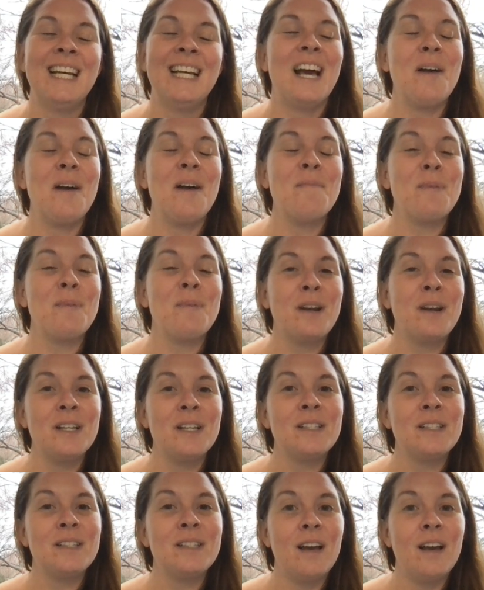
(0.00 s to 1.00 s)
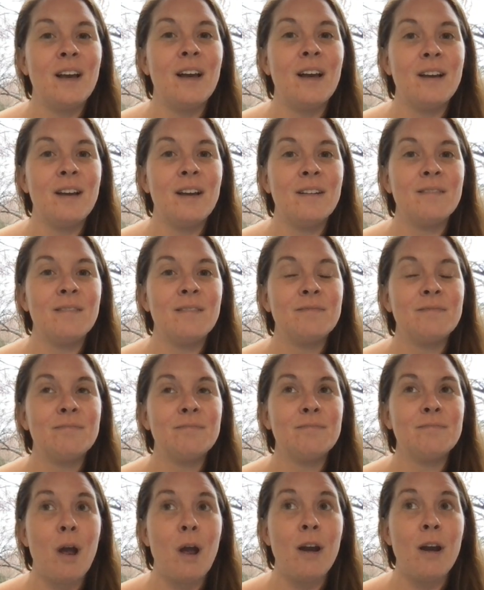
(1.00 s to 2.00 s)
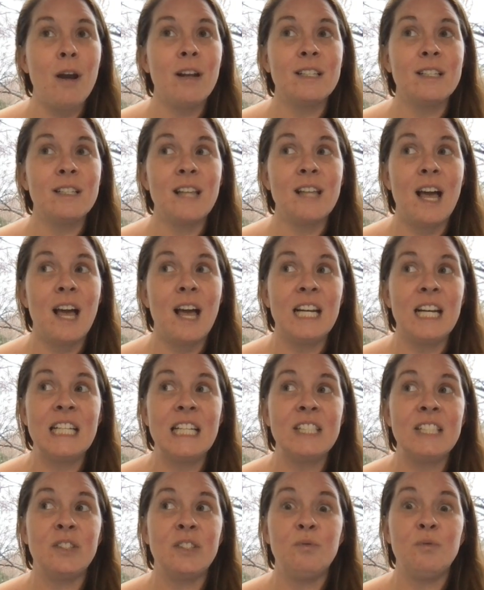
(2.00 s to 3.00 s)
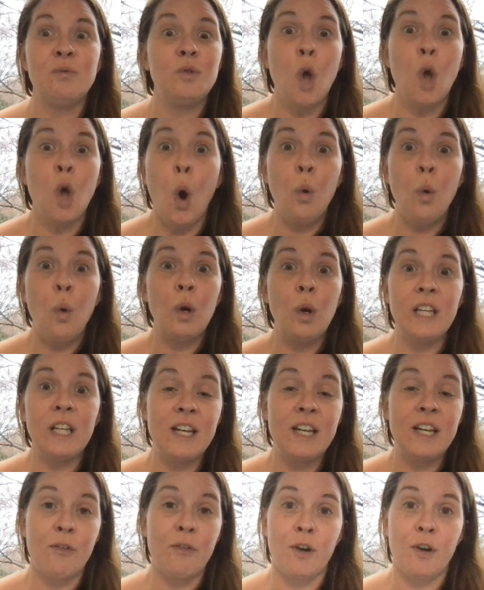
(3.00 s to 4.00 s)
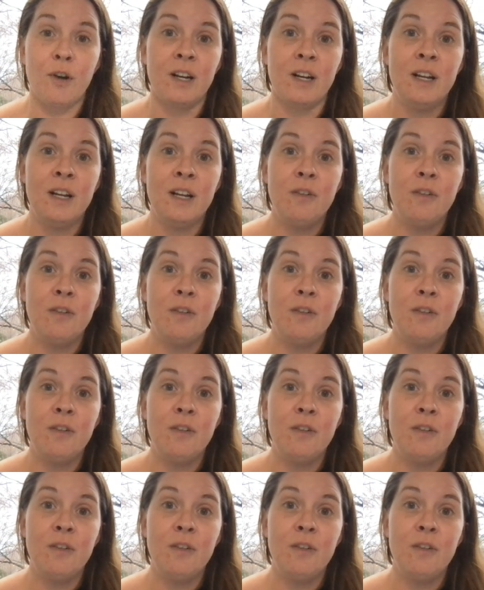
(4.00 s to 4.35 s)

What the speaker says: But it is a product that is totally different